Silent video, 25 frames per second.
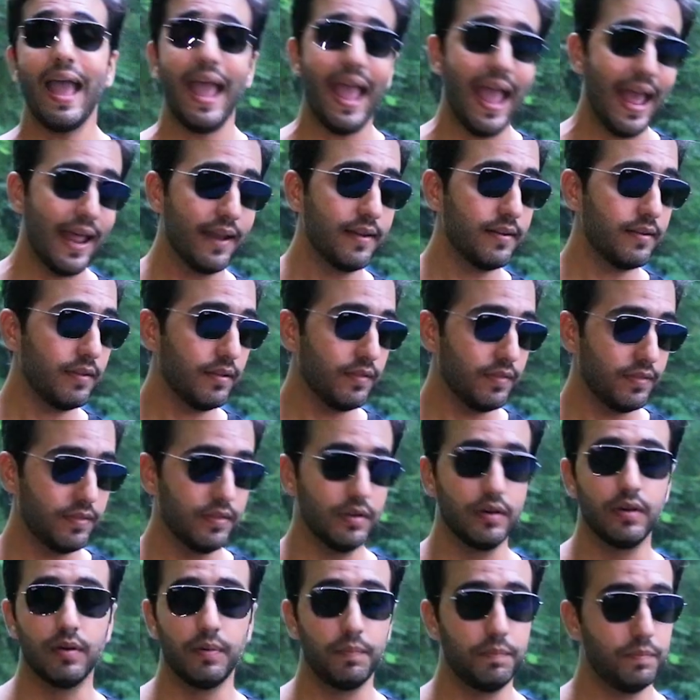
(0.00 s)
and
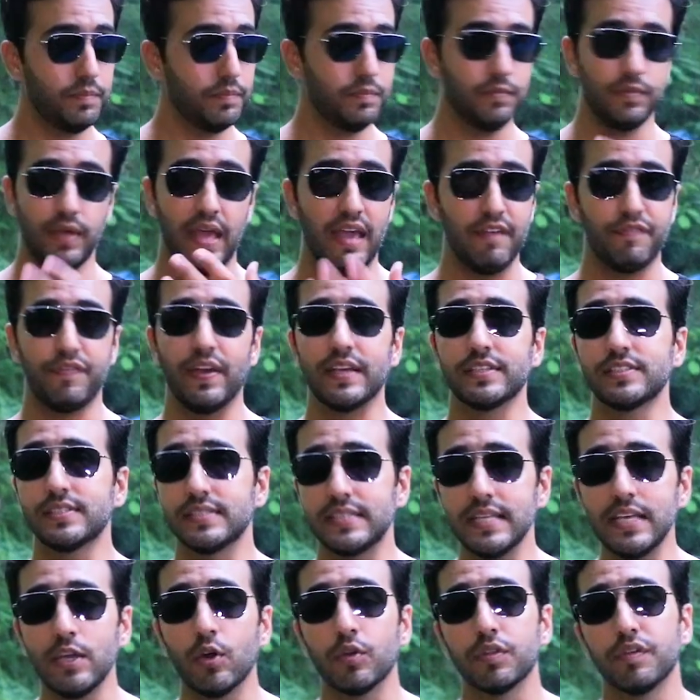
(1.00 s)
the
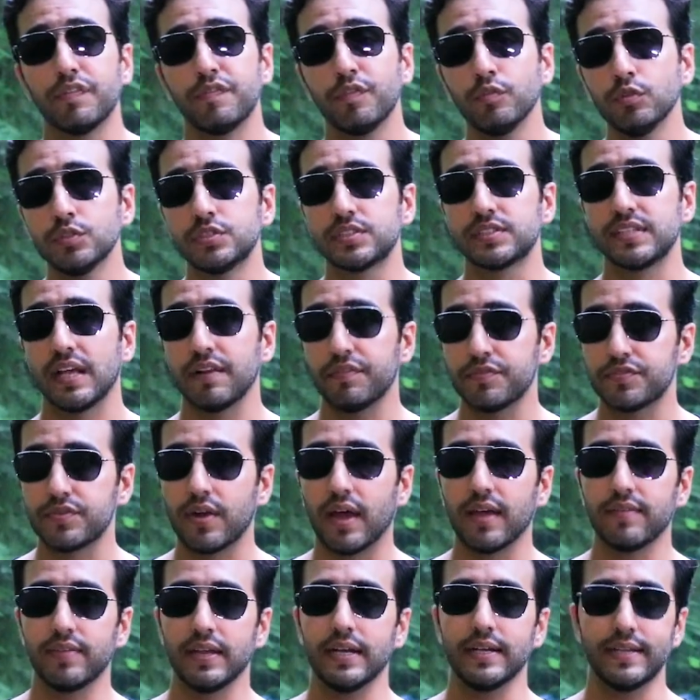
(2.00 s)
FSD or the full
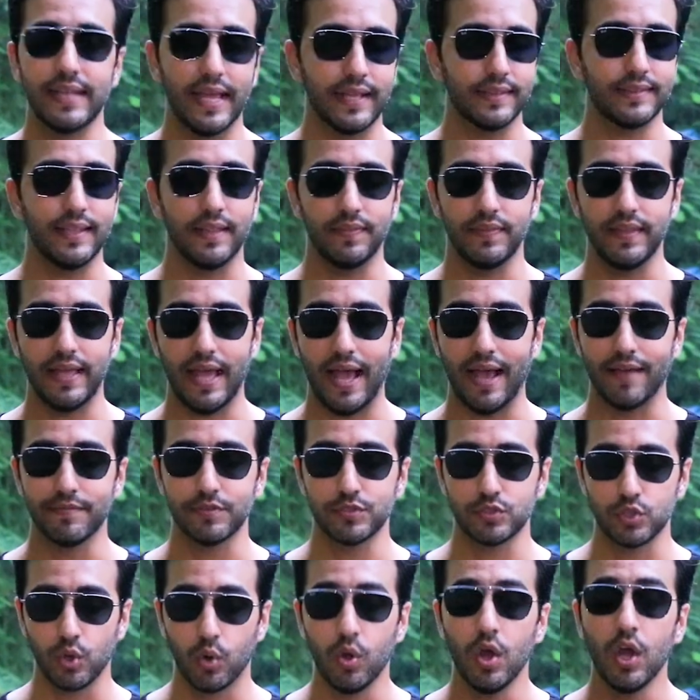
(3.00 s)
self-driving tech that they have.
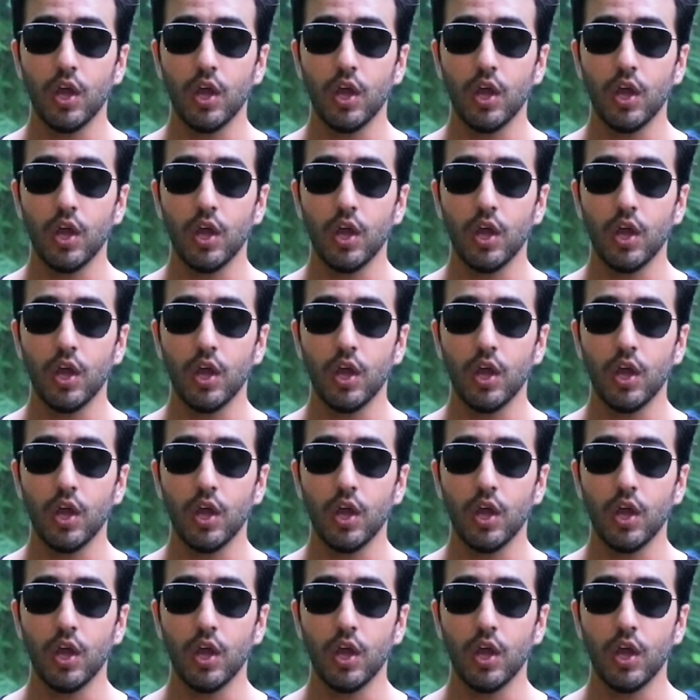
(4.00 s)
So